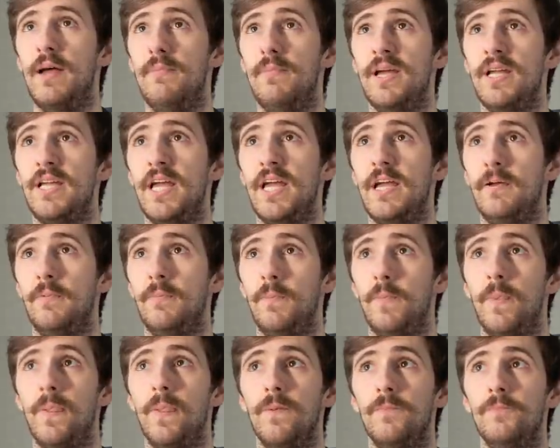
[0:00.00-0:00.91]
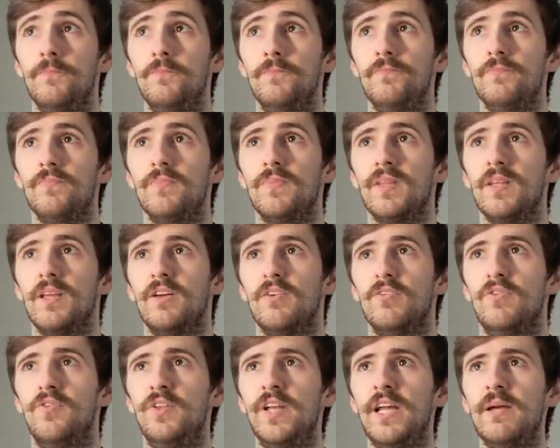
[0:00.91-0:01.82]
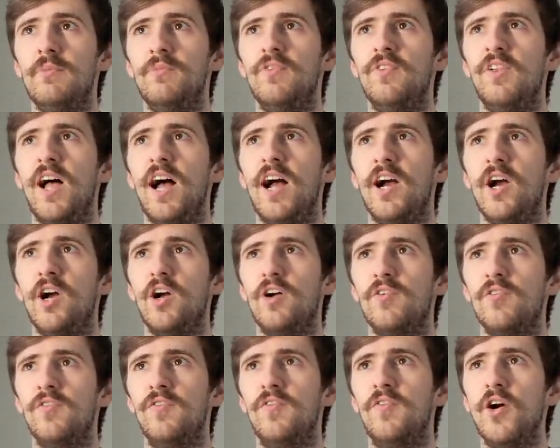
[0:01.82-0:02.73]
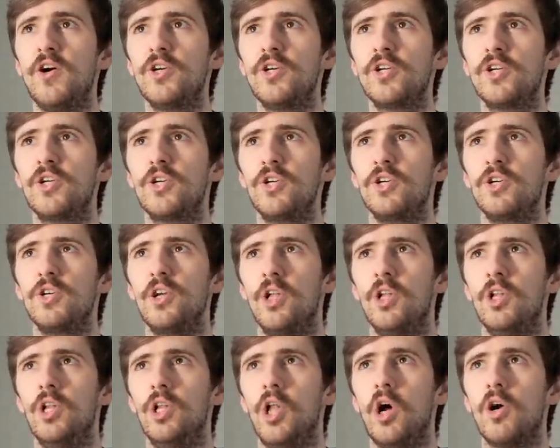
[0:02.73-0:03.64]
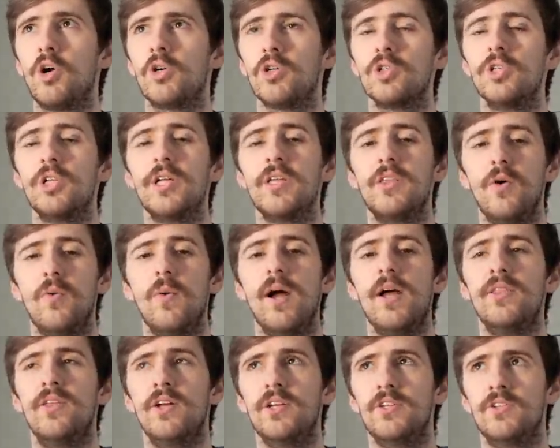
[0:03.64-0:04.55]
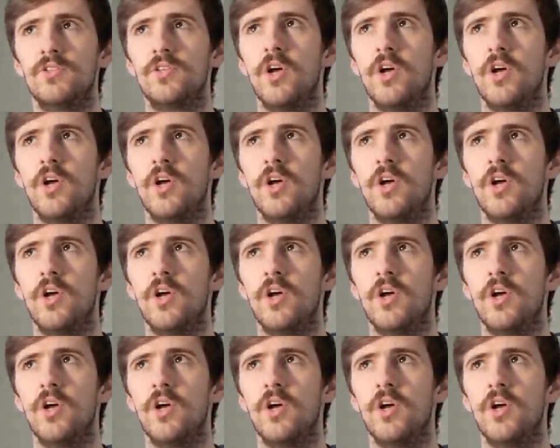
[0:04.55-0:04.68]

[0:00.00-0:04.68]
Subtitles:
making Flame Flyer function largely the way that it